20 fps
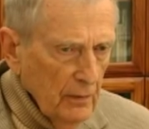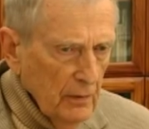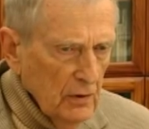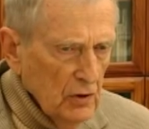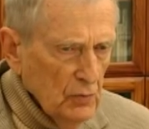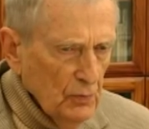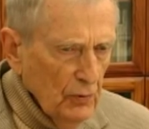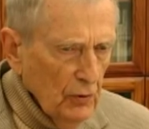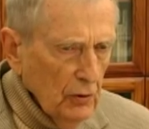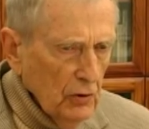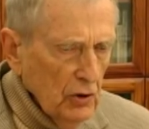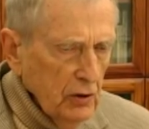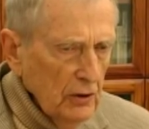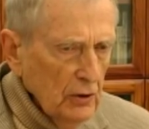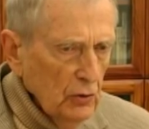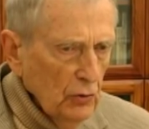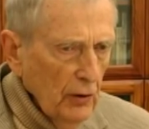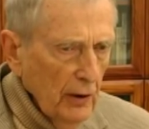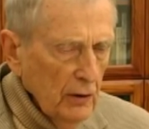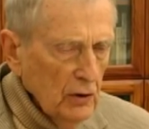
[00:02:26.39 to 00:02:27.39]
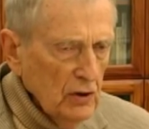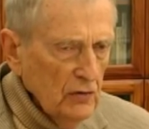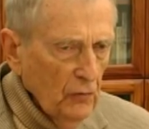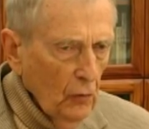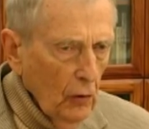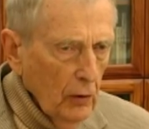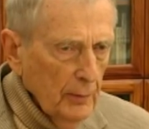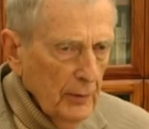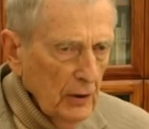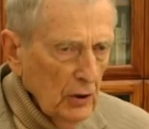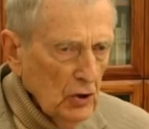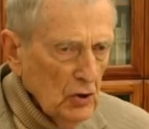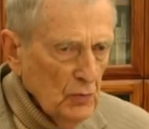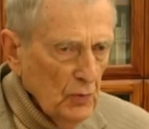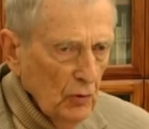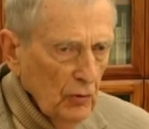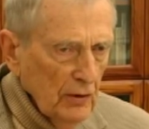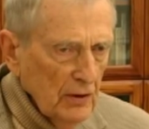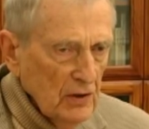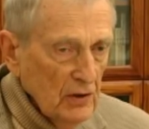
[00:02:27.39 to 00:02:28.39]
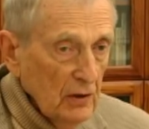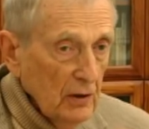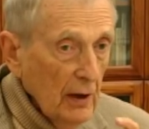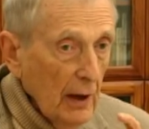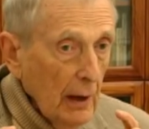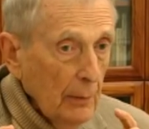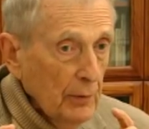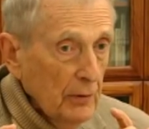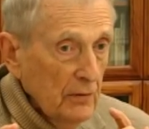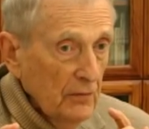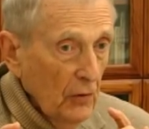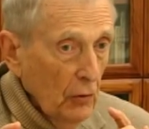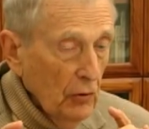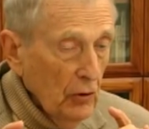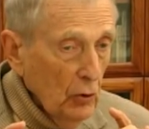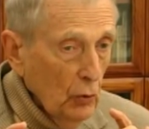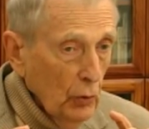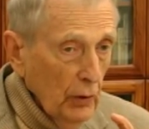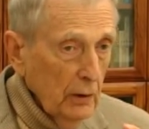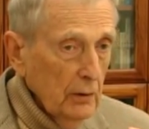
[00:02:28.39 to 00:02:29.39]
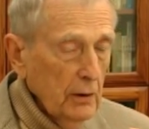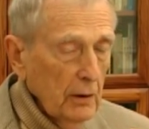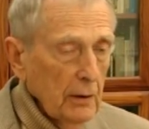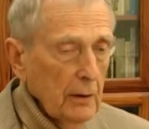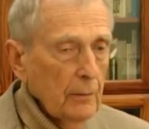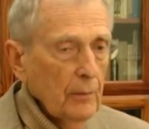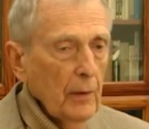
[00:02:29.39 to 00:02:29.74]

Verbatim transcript: spiritually transforming experience that happened very quickly.